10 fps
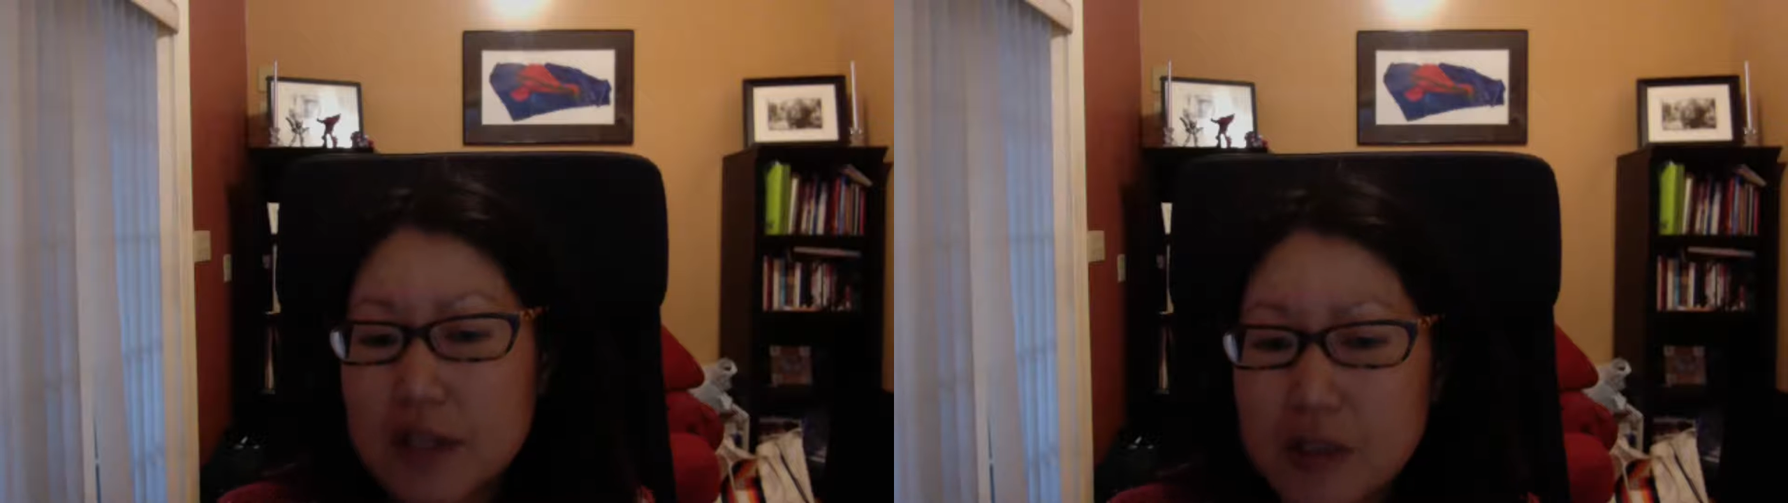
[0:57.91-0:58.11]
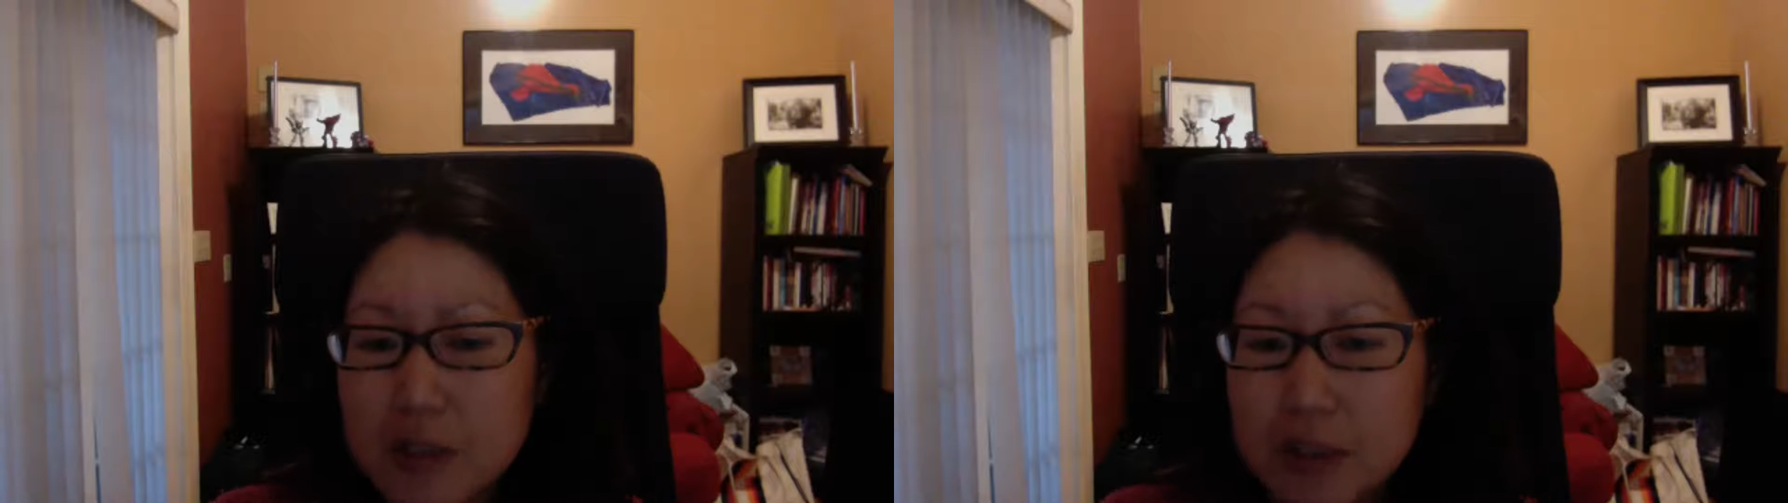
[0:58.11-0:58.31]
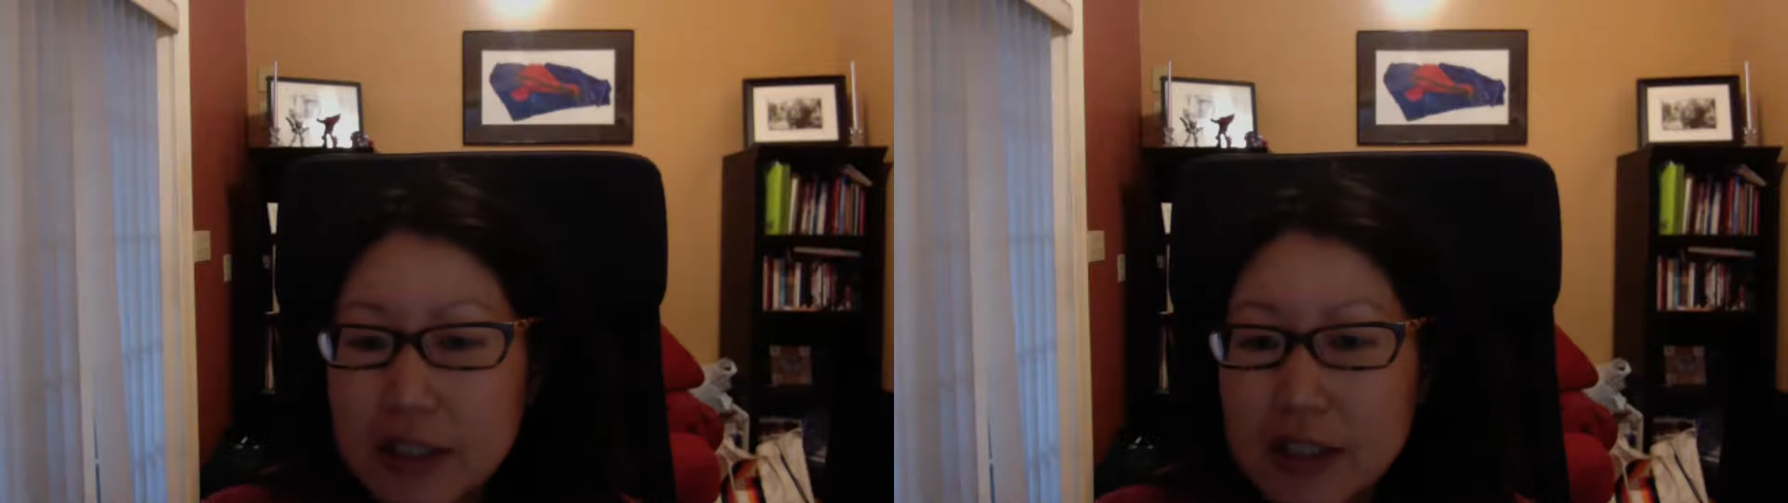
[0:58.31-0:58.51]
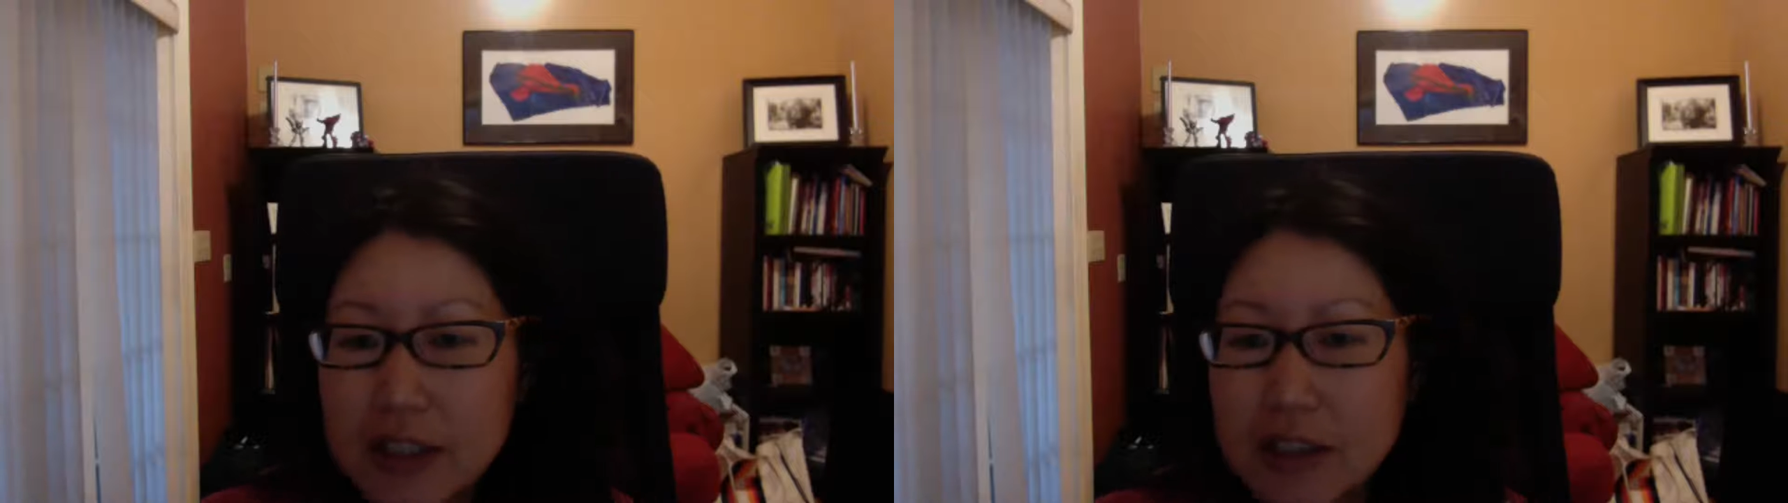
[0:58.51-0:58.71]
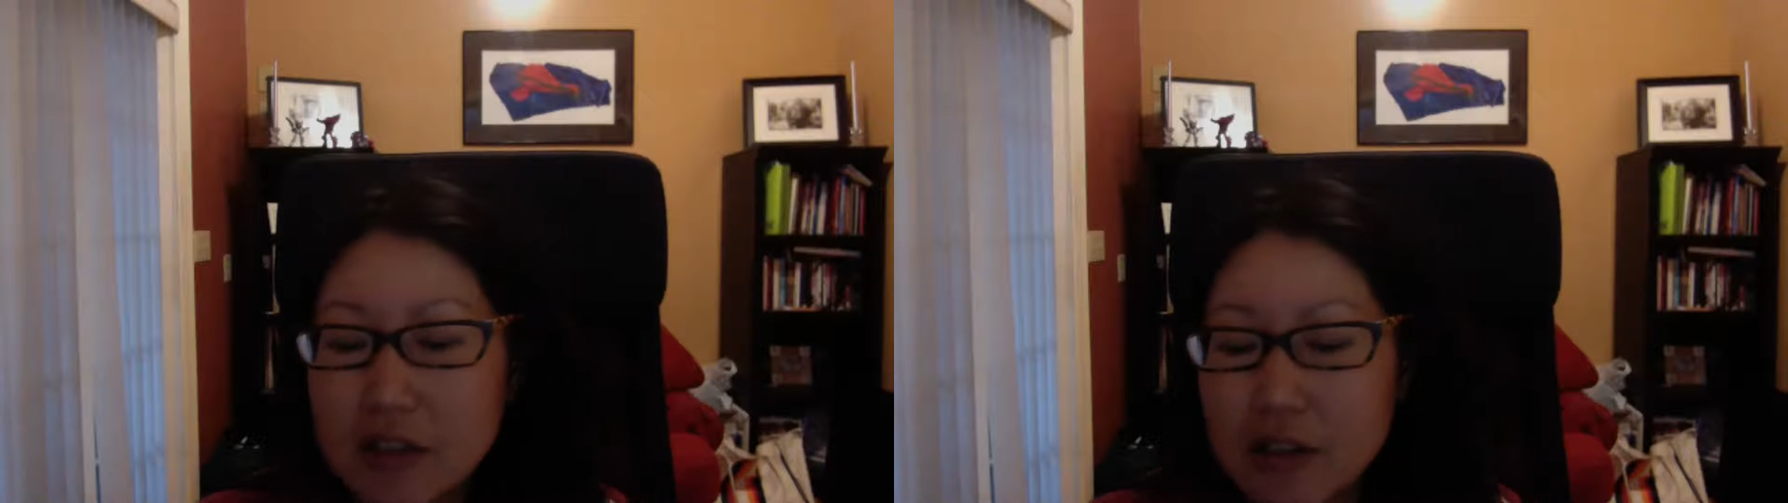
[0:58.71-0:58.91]

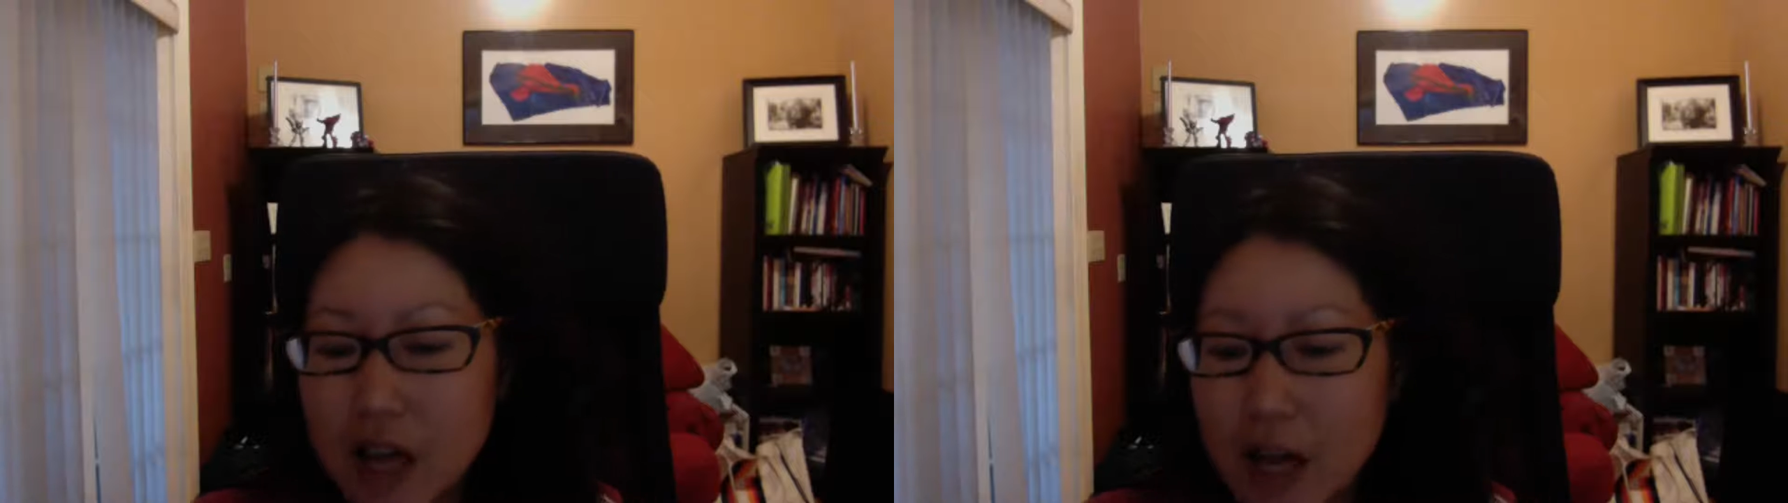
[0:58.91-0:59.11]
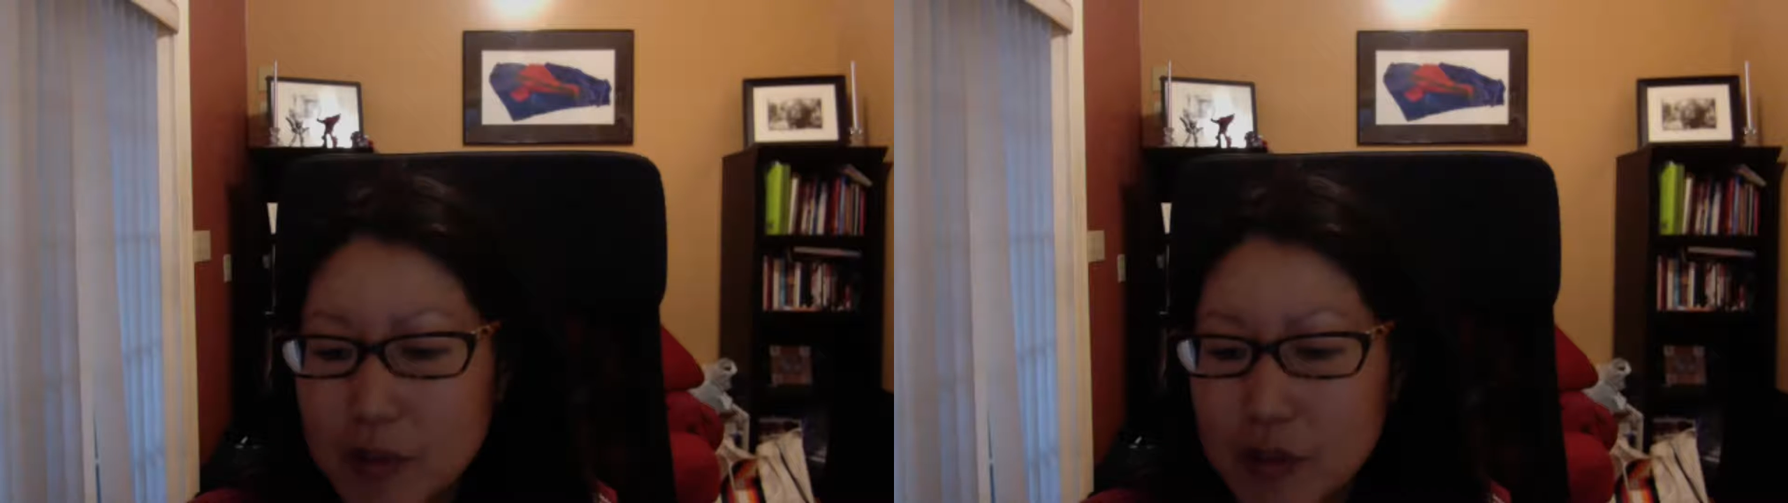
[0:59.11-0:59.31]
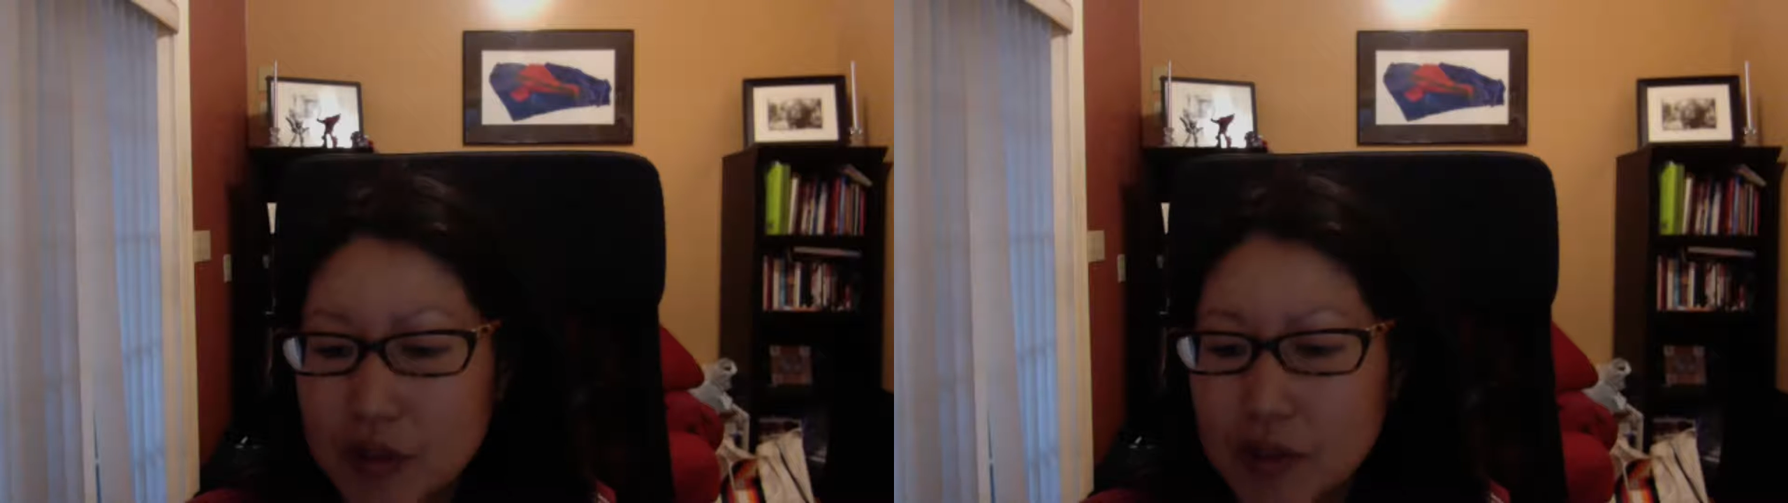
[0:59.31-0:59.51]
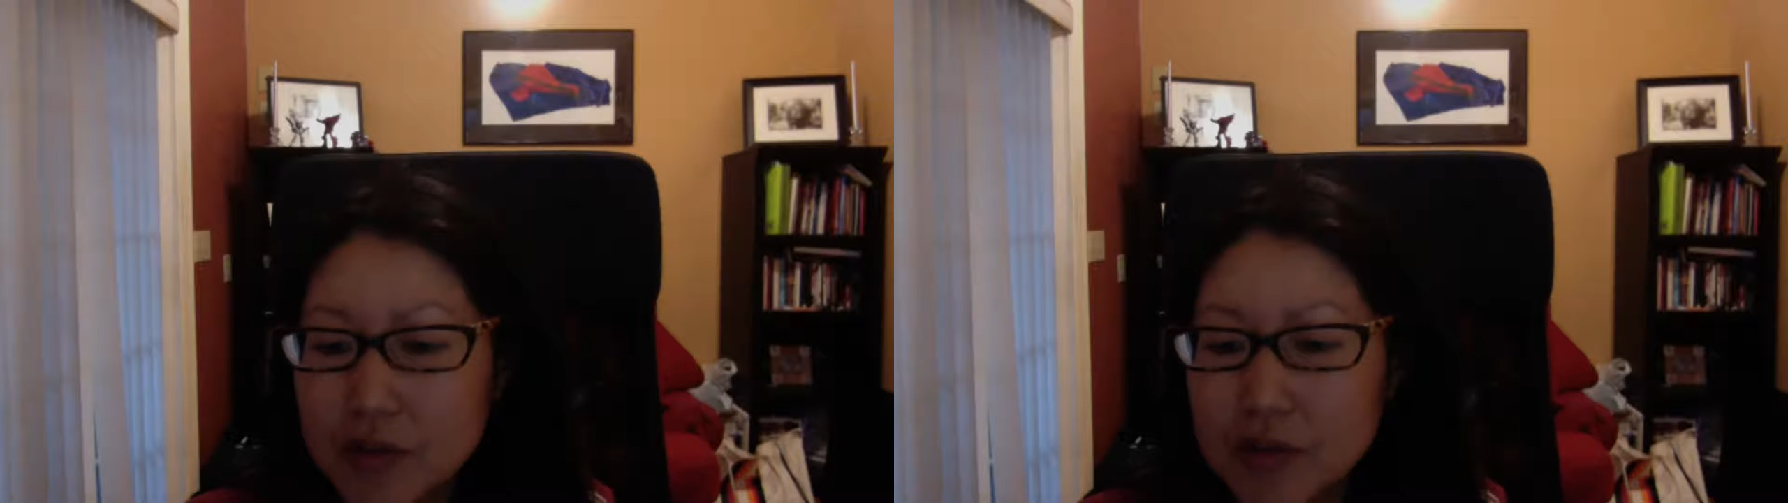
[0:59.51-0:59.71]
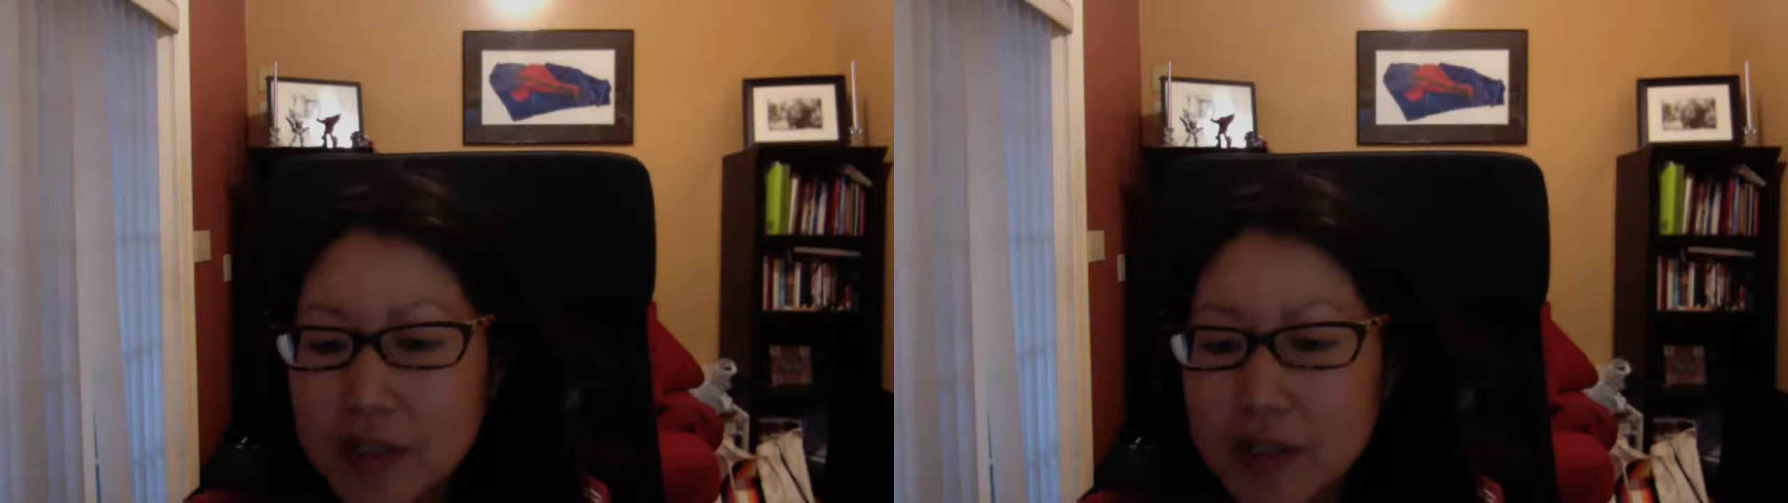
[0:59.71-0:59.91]
completely optional.